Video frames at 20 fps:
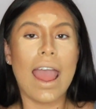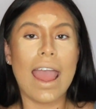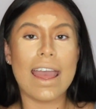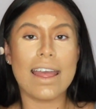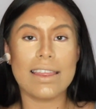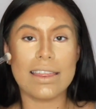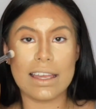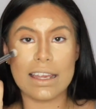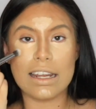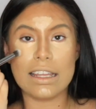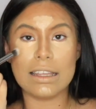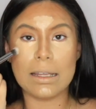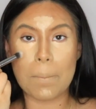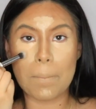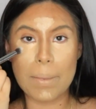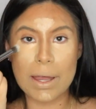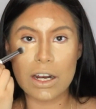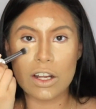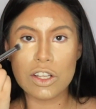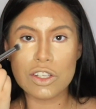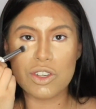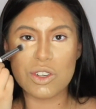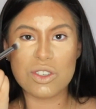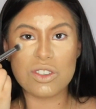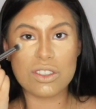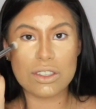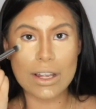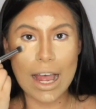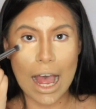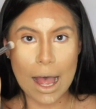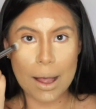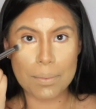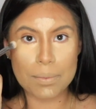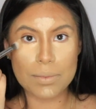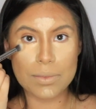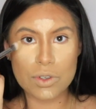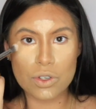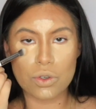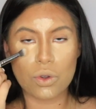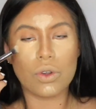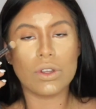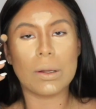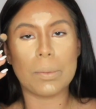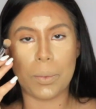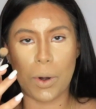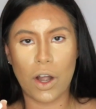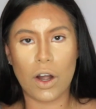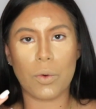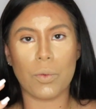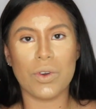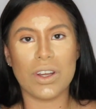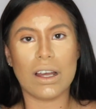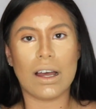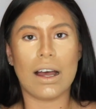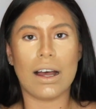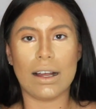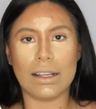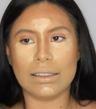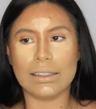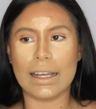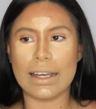and then in the middle just tap so the product we uh,